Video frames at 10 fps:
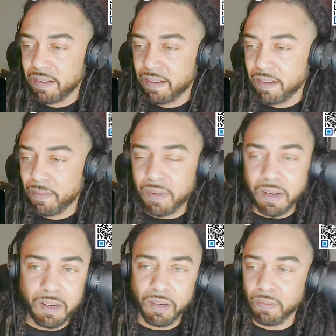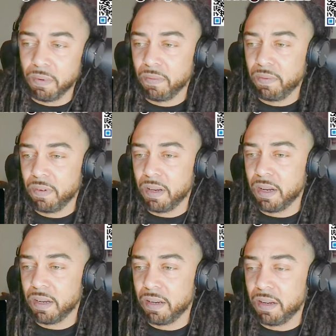I'm telling you, Rob.
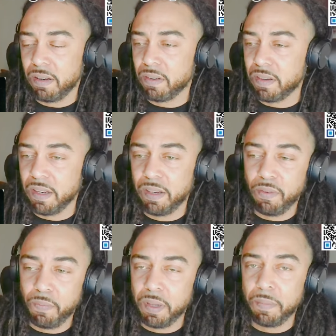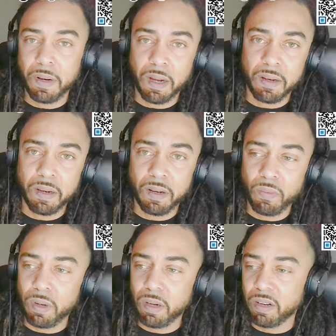Like, there's evil people out there in the
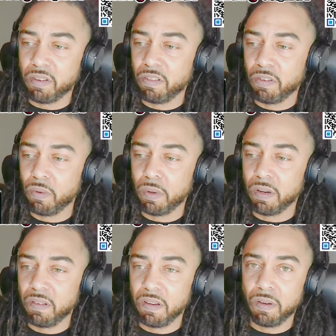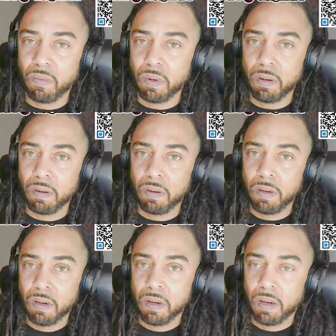world that just don't want to see the world
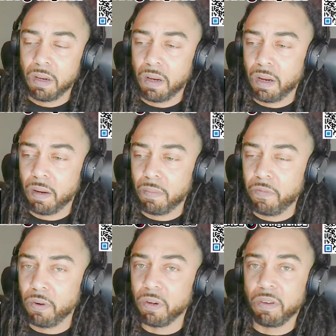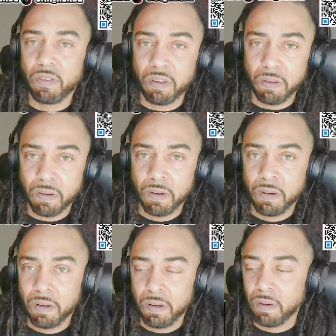flourished.
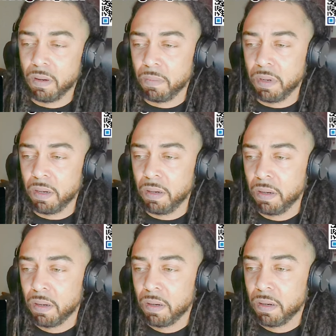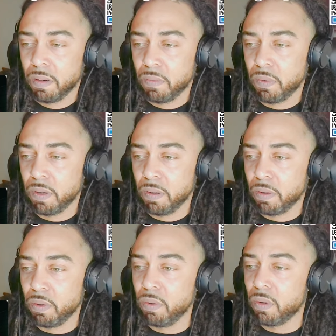You know what I mean? The world
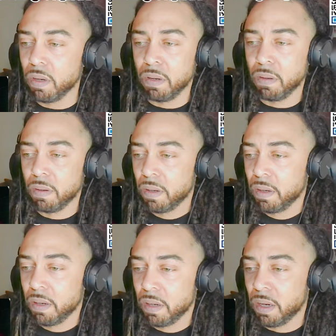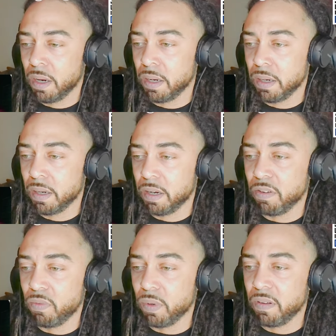do good. Like, they
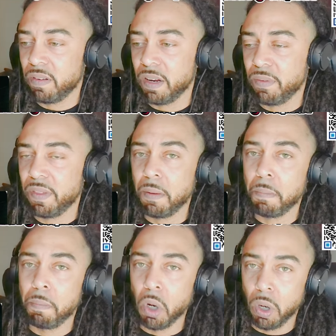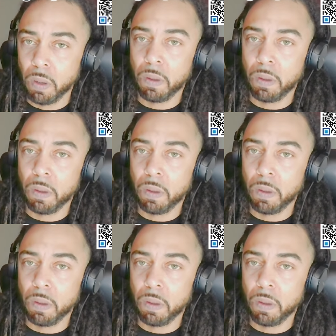just want to see everything burn.